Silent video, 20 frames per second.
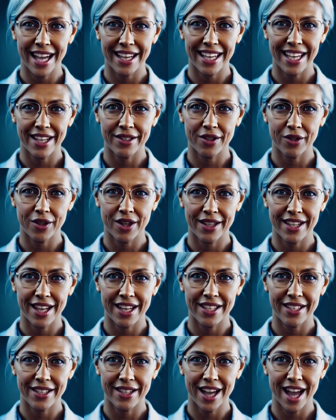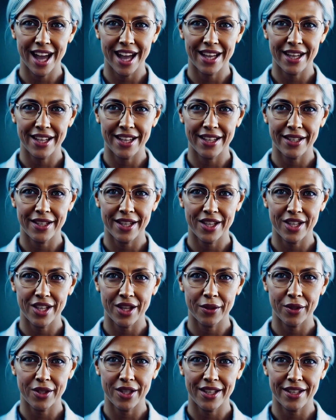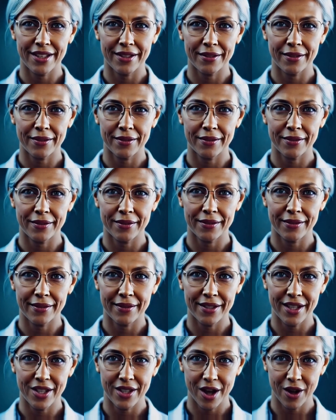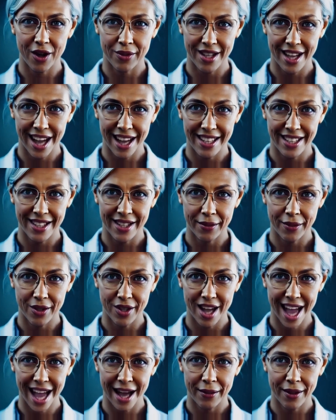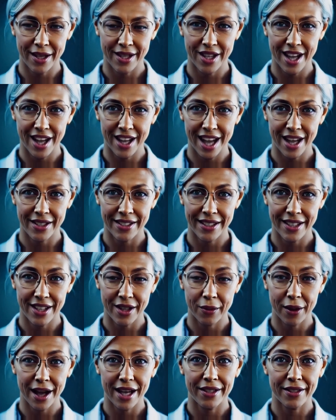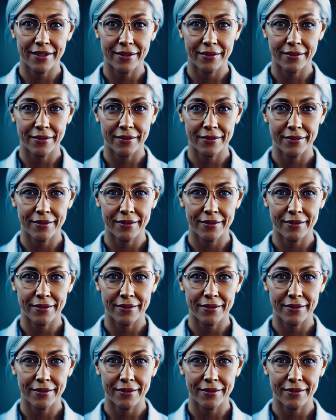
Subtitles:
I leave you the link to the article in the description. Don't forget to subscribe and turn on the little bell.